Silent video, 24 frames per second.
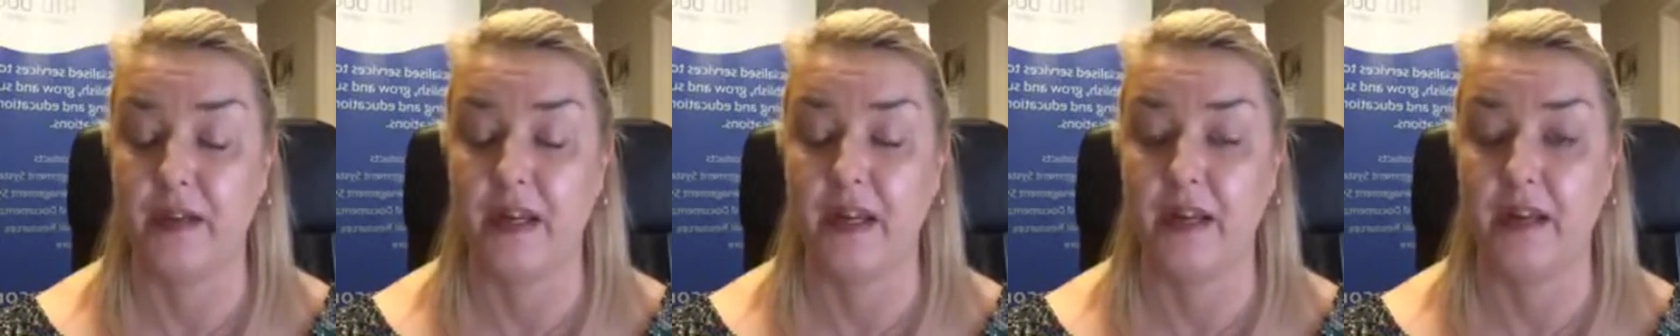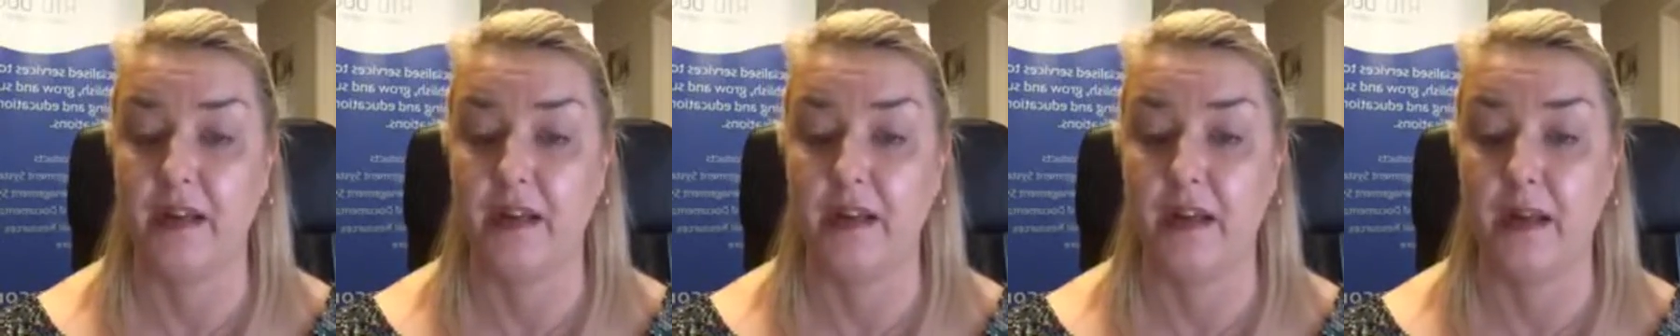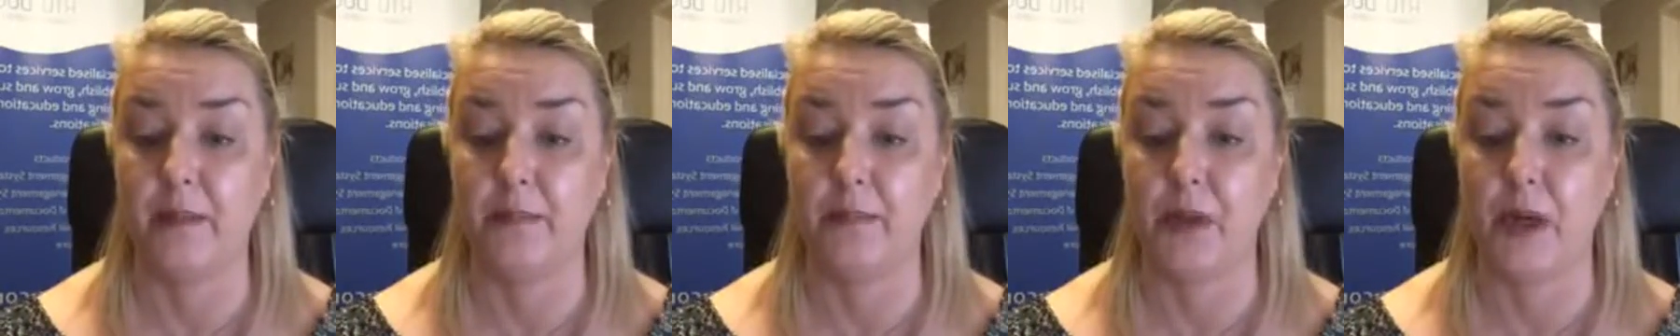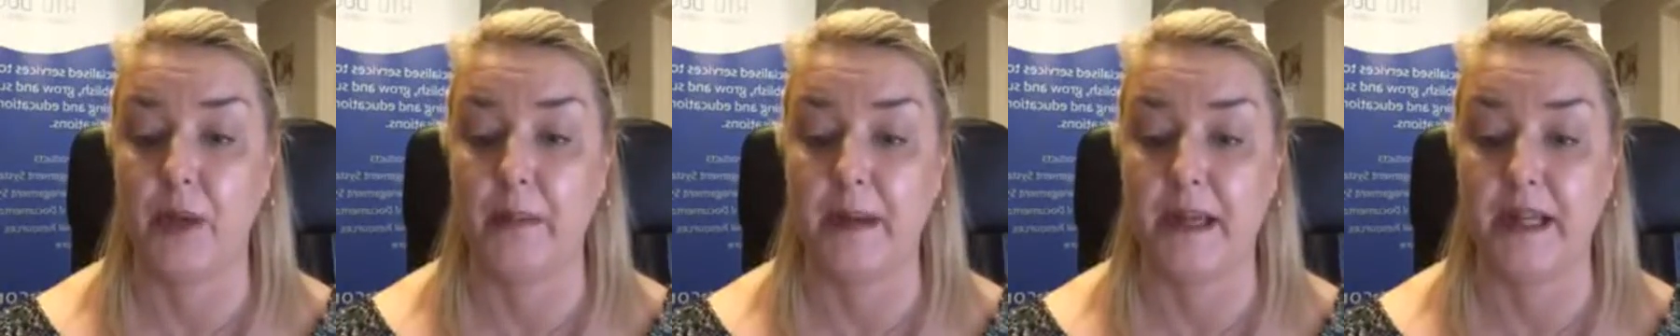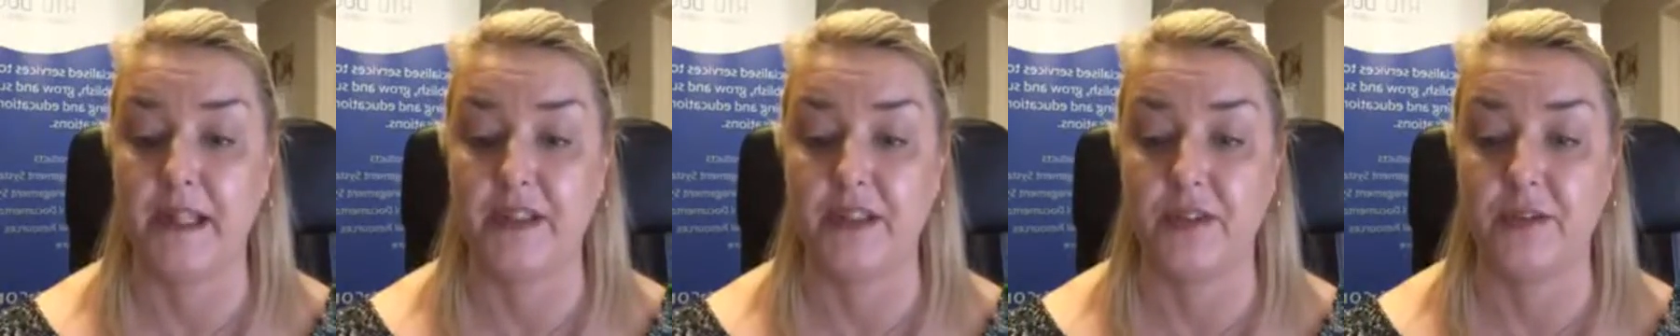a
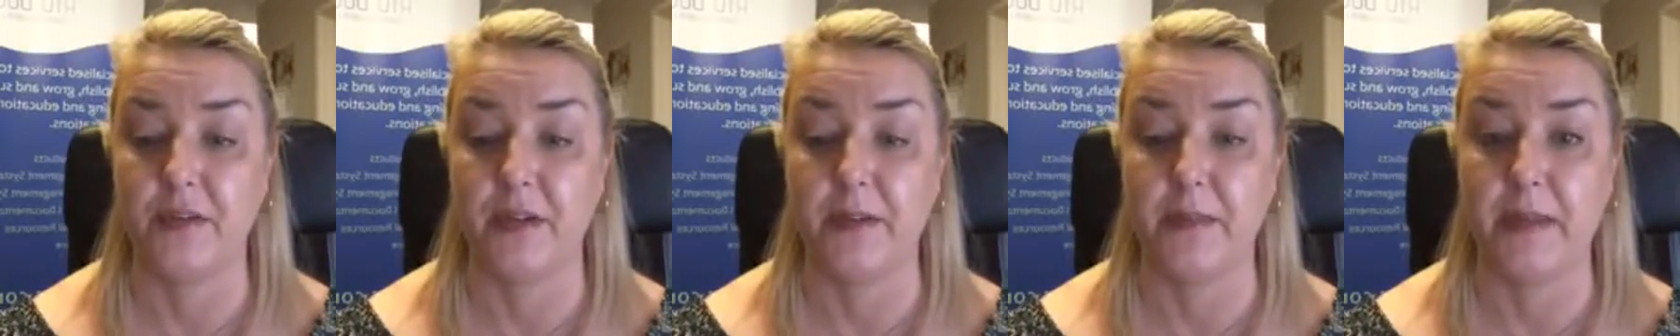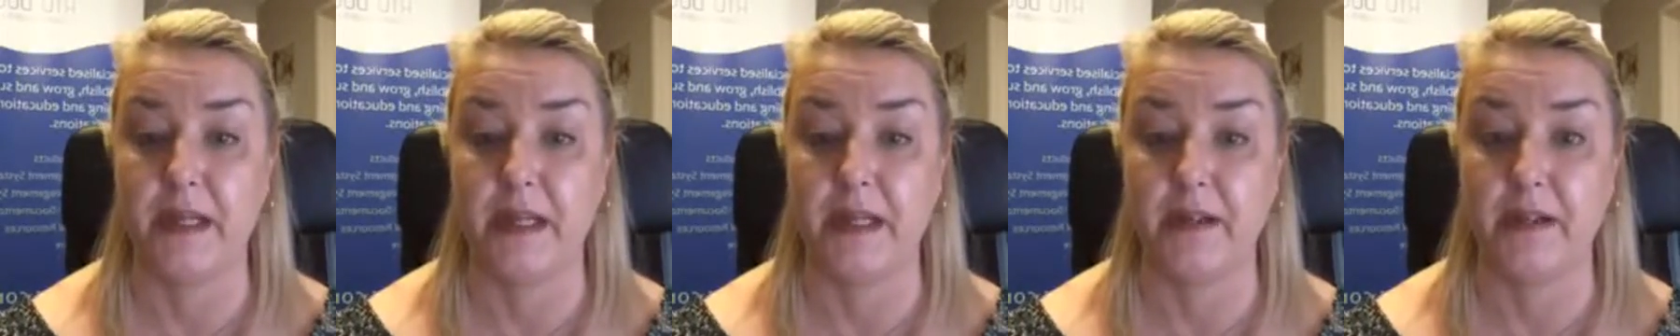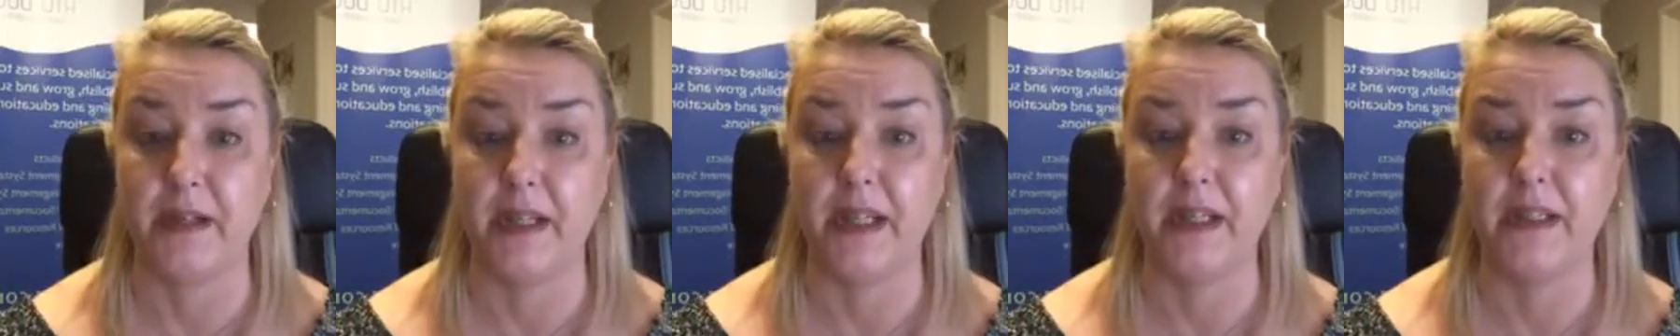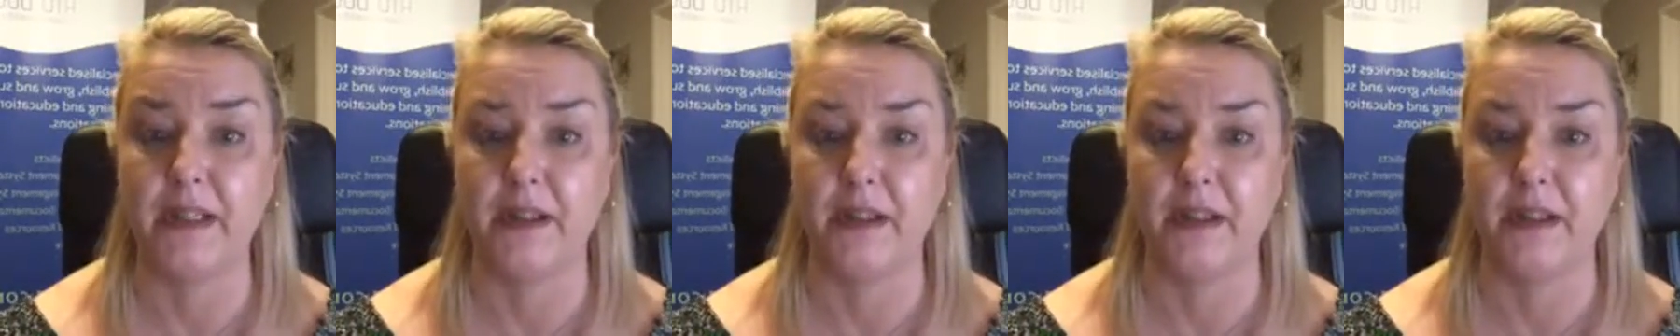probationary period.